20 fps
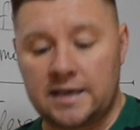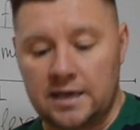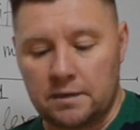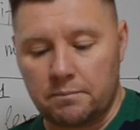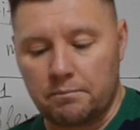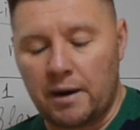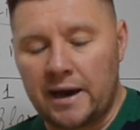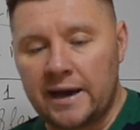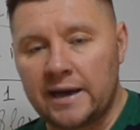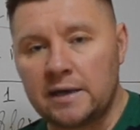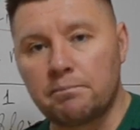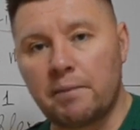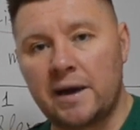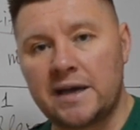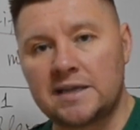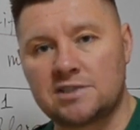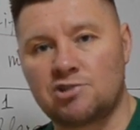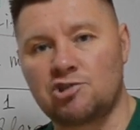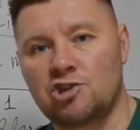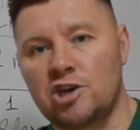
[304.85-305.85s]
can buy it by
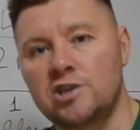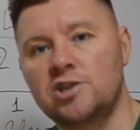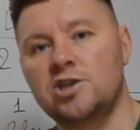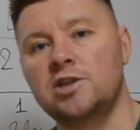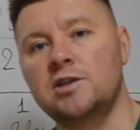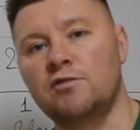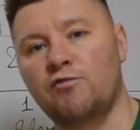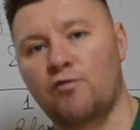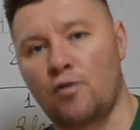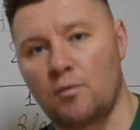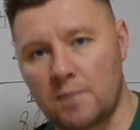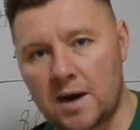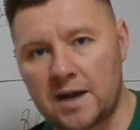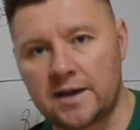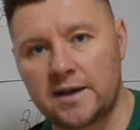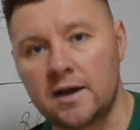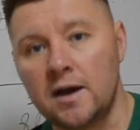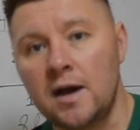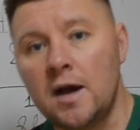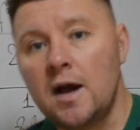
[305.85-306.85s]
exchanging it for
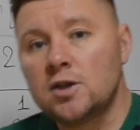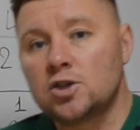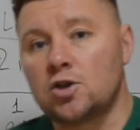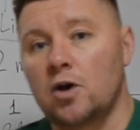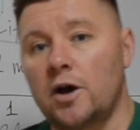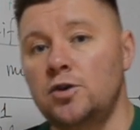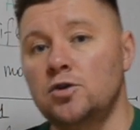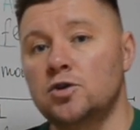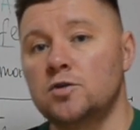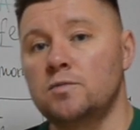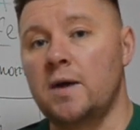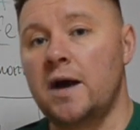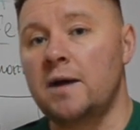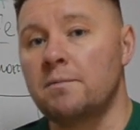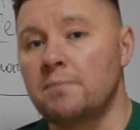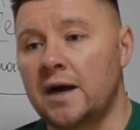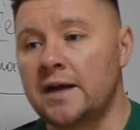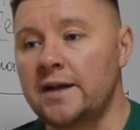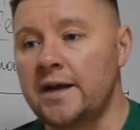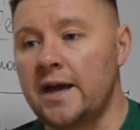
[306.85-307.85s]
money. So I use my
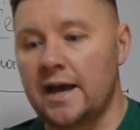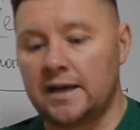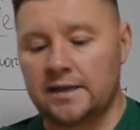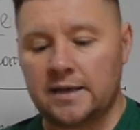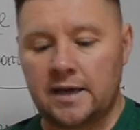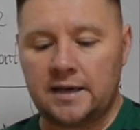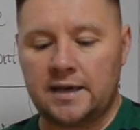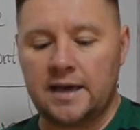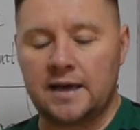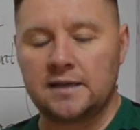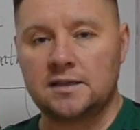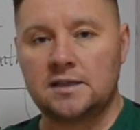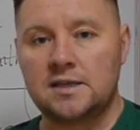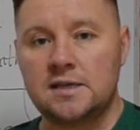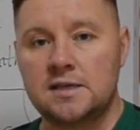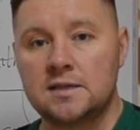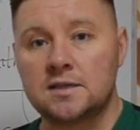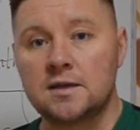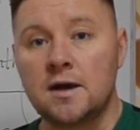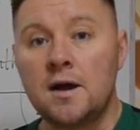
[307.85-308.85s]
money and I get
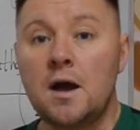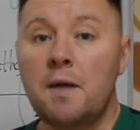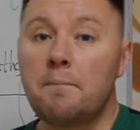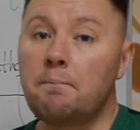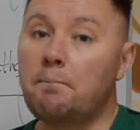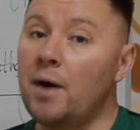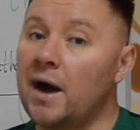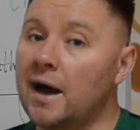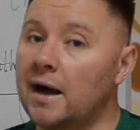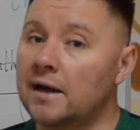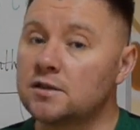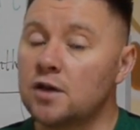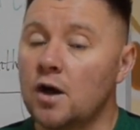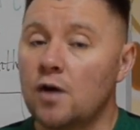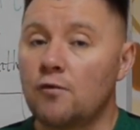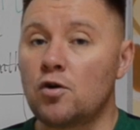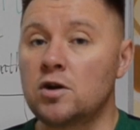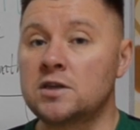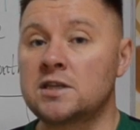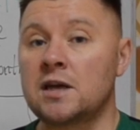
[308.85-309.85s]
these. But,
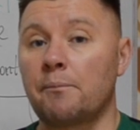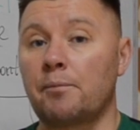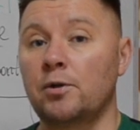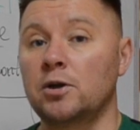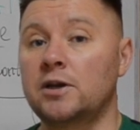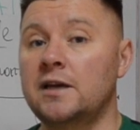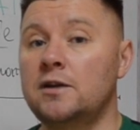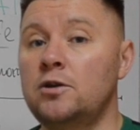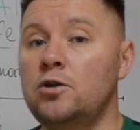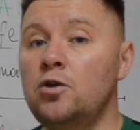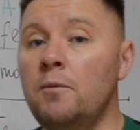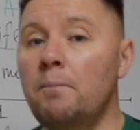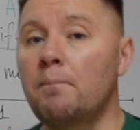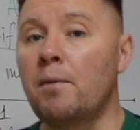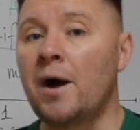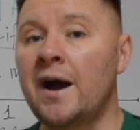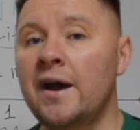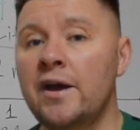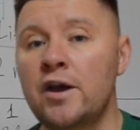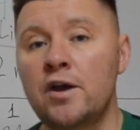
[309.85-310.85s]
for example, can you
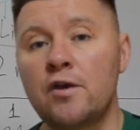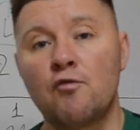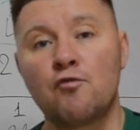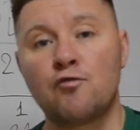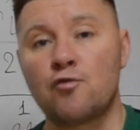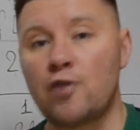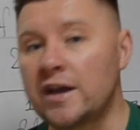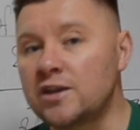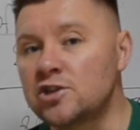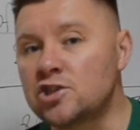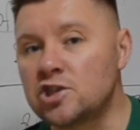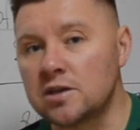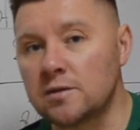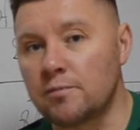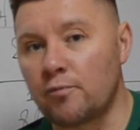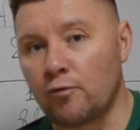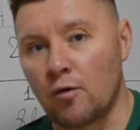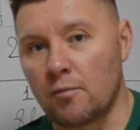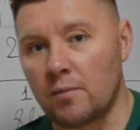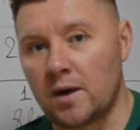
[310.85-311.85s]
buy
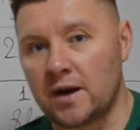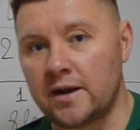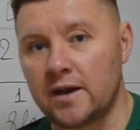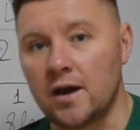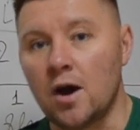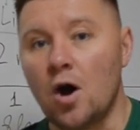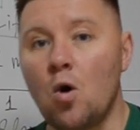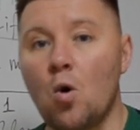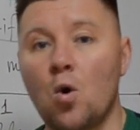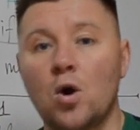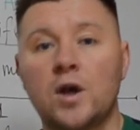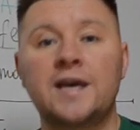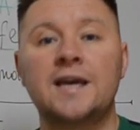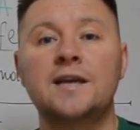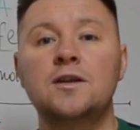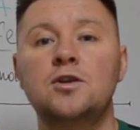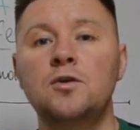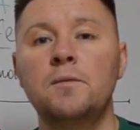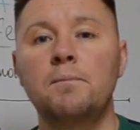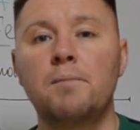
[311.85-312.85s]
friendship for money? Or
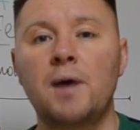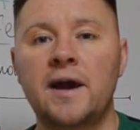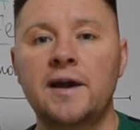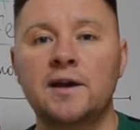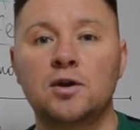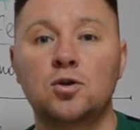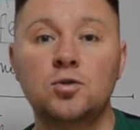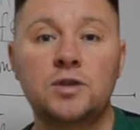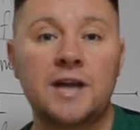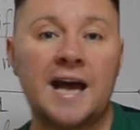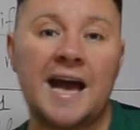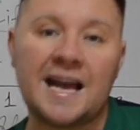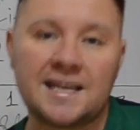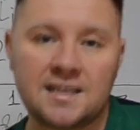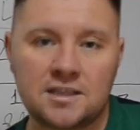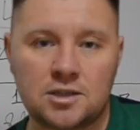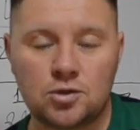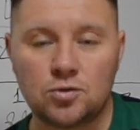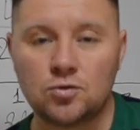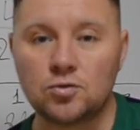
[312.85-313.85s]
can you buy good
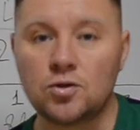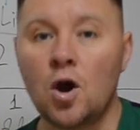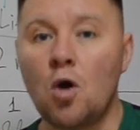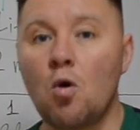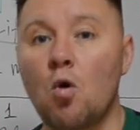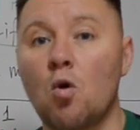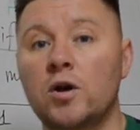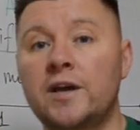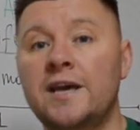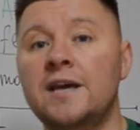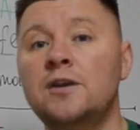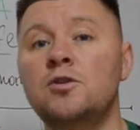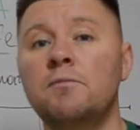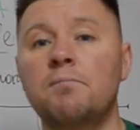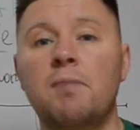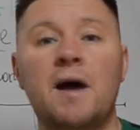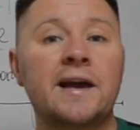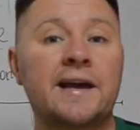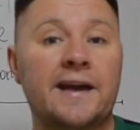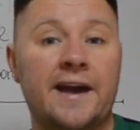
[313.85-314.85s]
attitude? Or can you
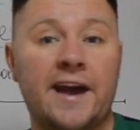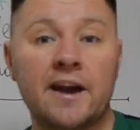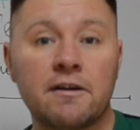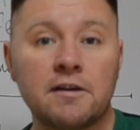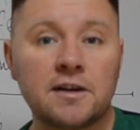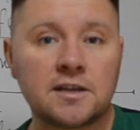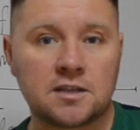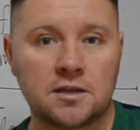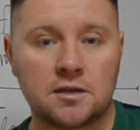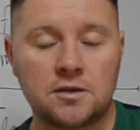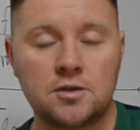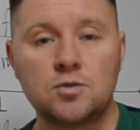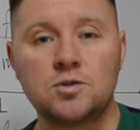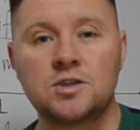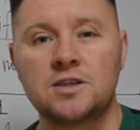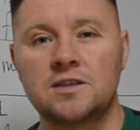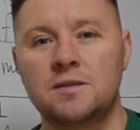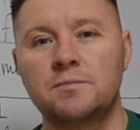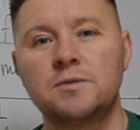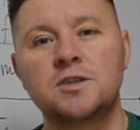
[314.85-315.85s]
buy character
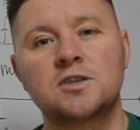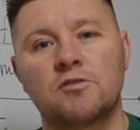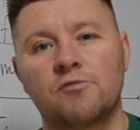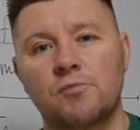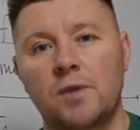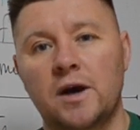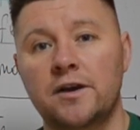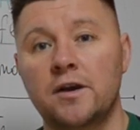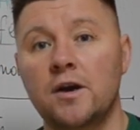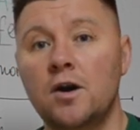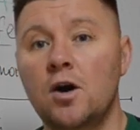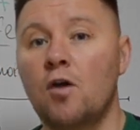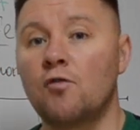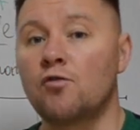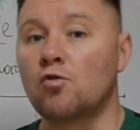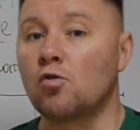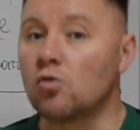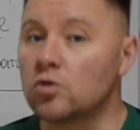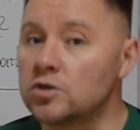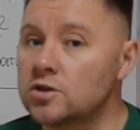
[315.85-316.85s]
using the means of money?
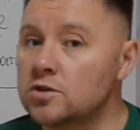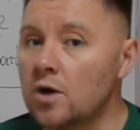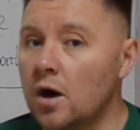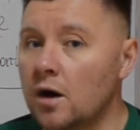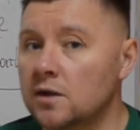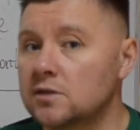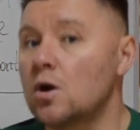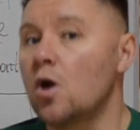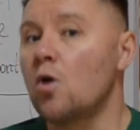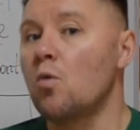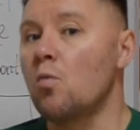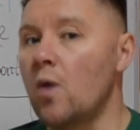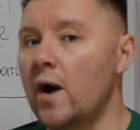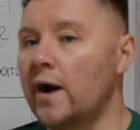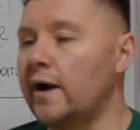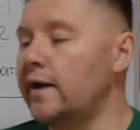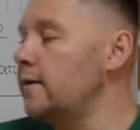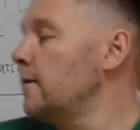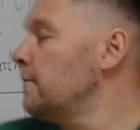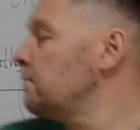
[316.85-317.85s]
Of course not.
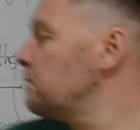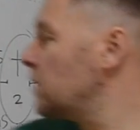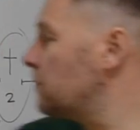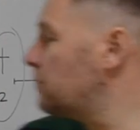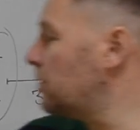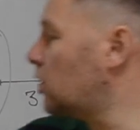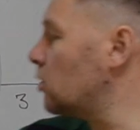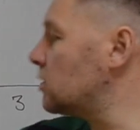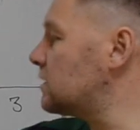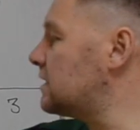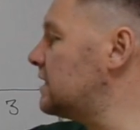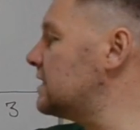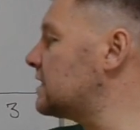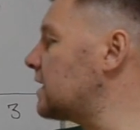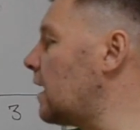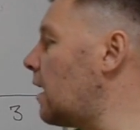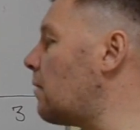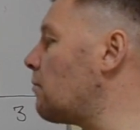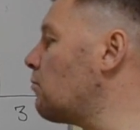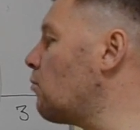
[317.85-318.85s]
Why? Because these
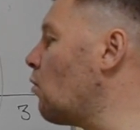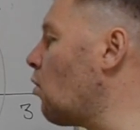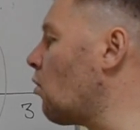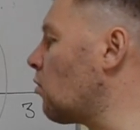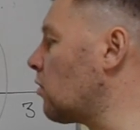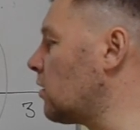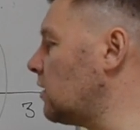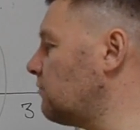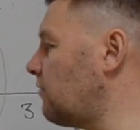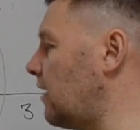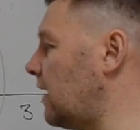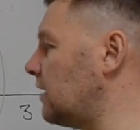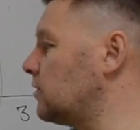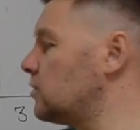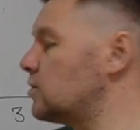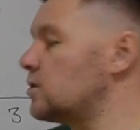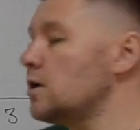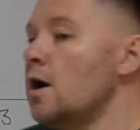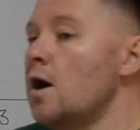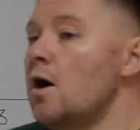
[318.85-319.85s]
are moral
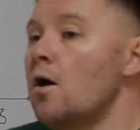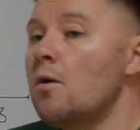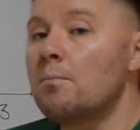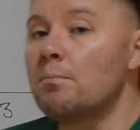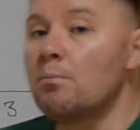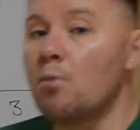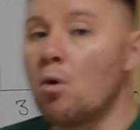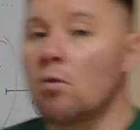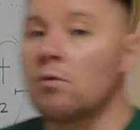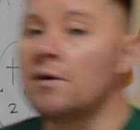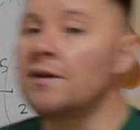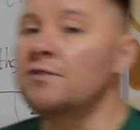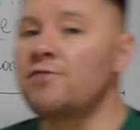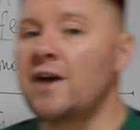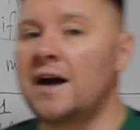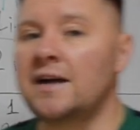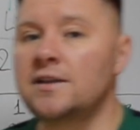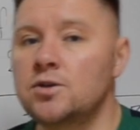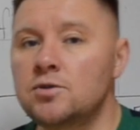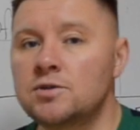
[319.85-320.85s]
values. Moral
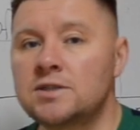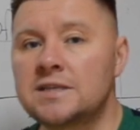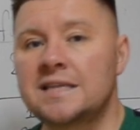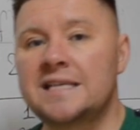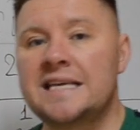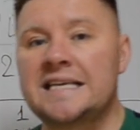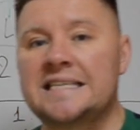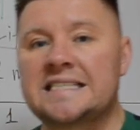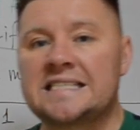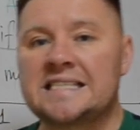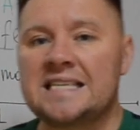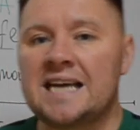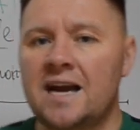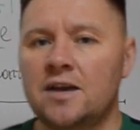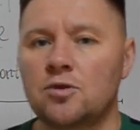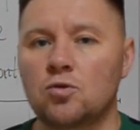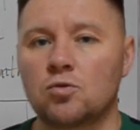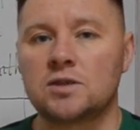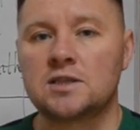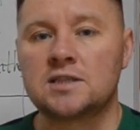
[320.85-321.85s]
values, the
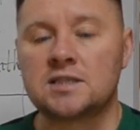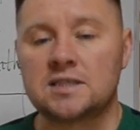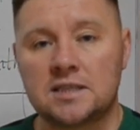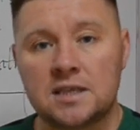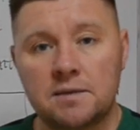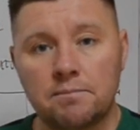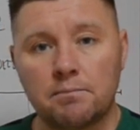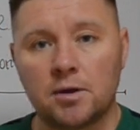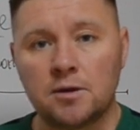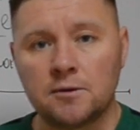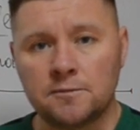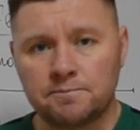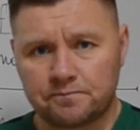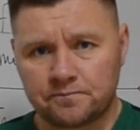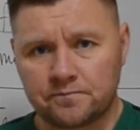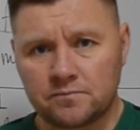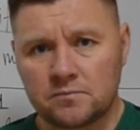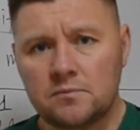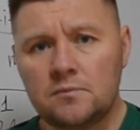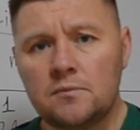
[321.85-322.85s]
sign or the
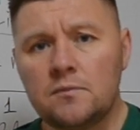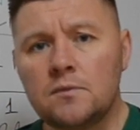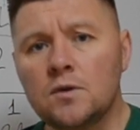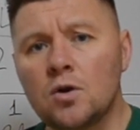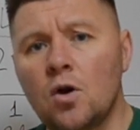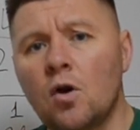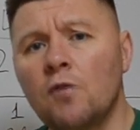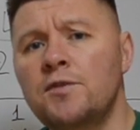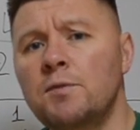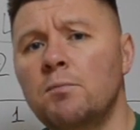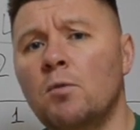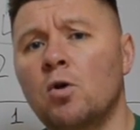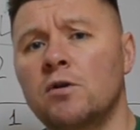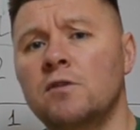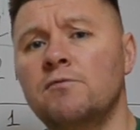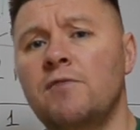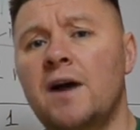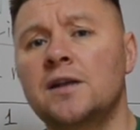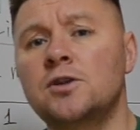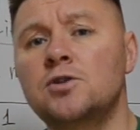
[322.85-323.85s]
symbol of the
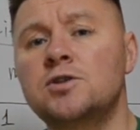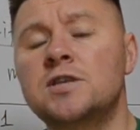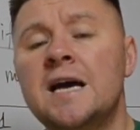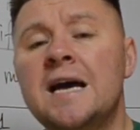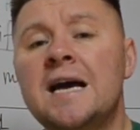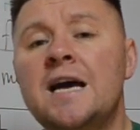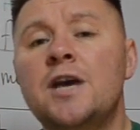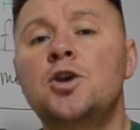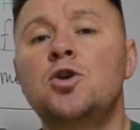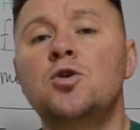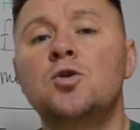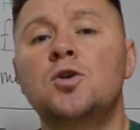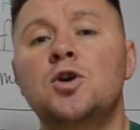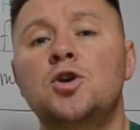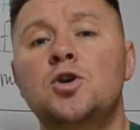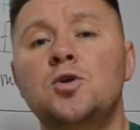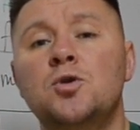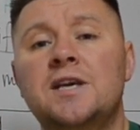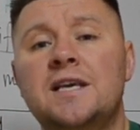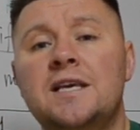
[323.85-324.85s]
moral values,
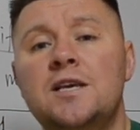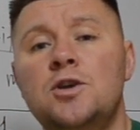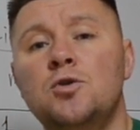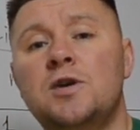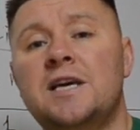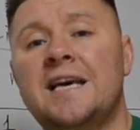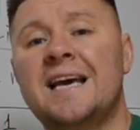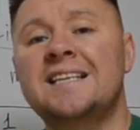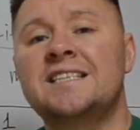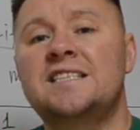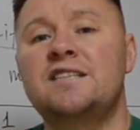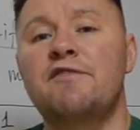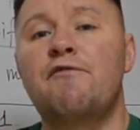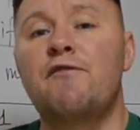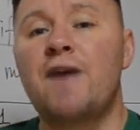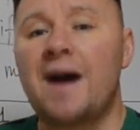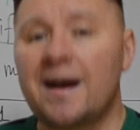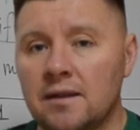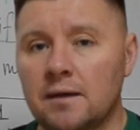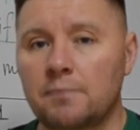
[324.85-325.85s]
you can
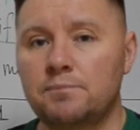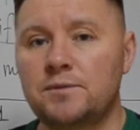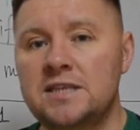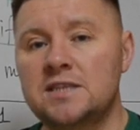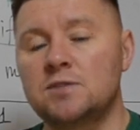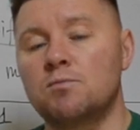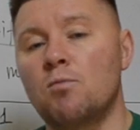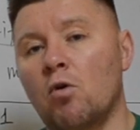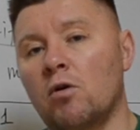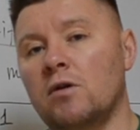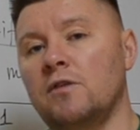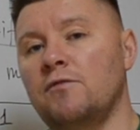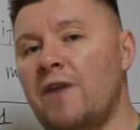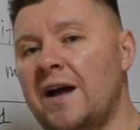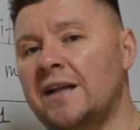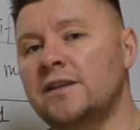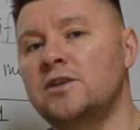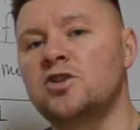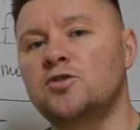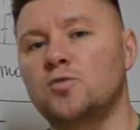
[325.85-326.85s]
develop these moral
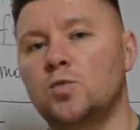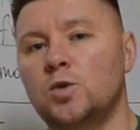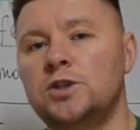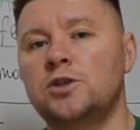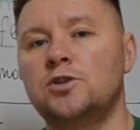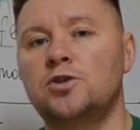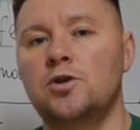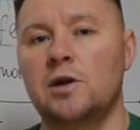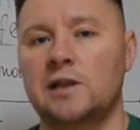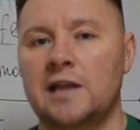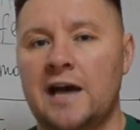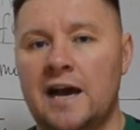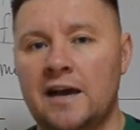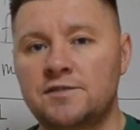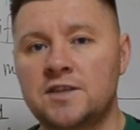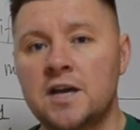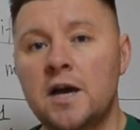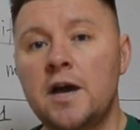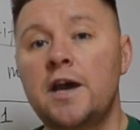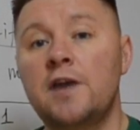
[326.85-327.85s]
values within your
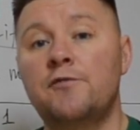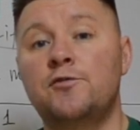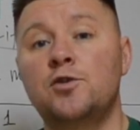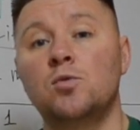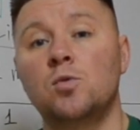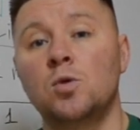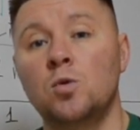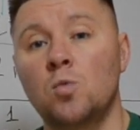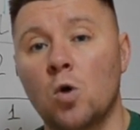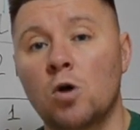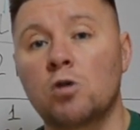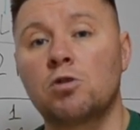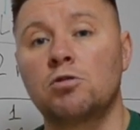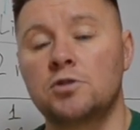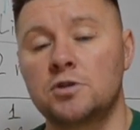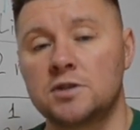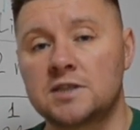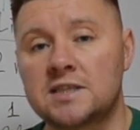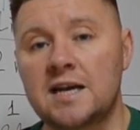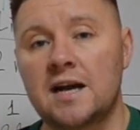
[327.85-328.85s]
lives if you will work
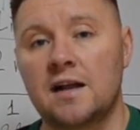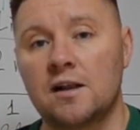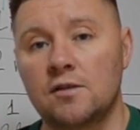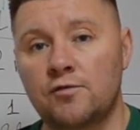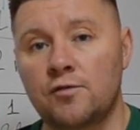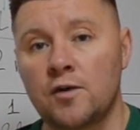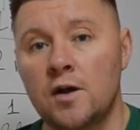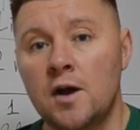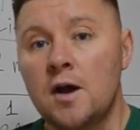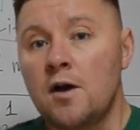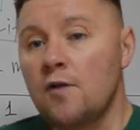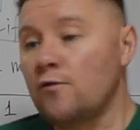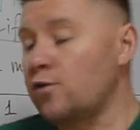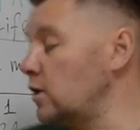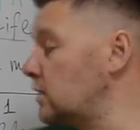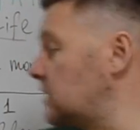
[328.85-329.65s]
on yourself. For